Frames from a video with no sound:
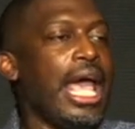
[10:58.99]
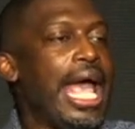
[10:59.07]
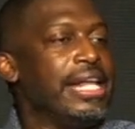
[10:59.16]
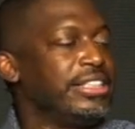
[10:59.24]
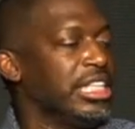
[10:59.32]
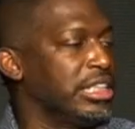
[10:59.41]

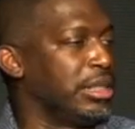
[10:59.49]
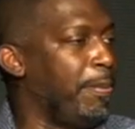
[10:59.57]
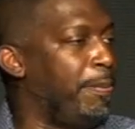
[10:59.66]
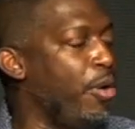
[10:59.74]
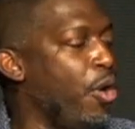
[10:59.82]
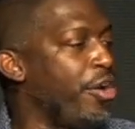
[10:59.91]
and some
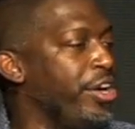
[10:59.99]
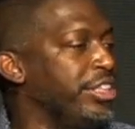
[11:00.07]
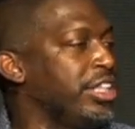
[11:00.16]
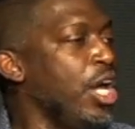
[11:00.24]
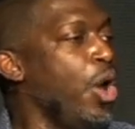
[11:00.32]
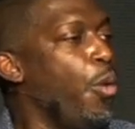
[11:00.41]

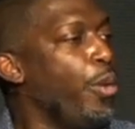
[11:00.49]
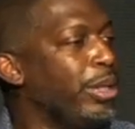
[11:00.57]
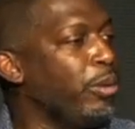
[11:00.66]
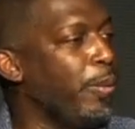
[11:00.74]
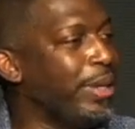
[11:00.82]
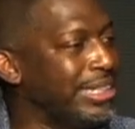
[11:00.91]
supporters with
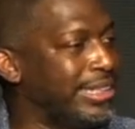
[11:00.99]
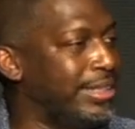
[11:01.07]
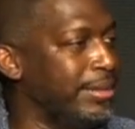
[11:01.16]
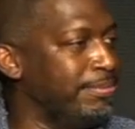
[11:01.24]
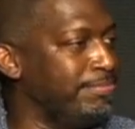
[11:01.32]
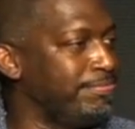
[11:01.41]

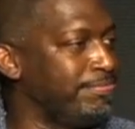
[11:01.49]
wisdom.